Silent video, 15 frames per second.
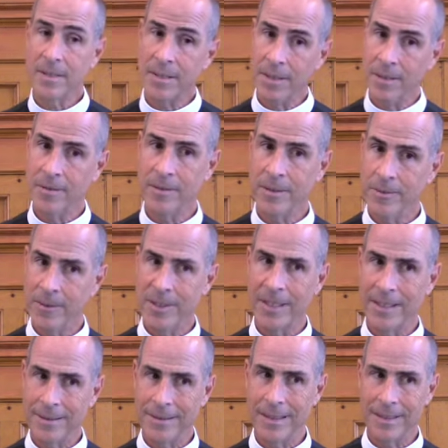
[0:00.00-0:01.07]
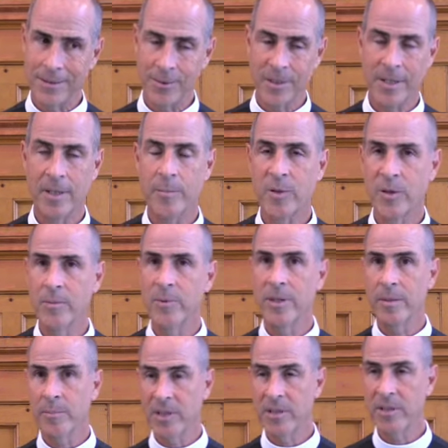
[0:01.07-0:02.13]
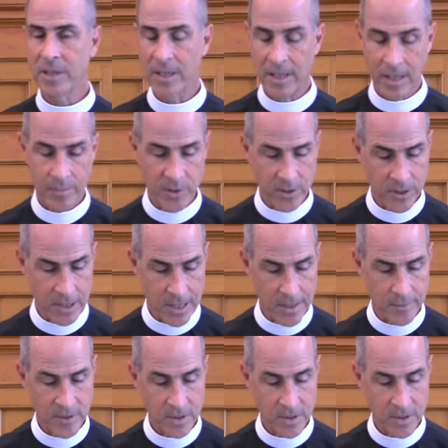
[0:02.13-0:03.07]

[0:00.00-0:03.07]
that's really inappropriate, but you can keep your job.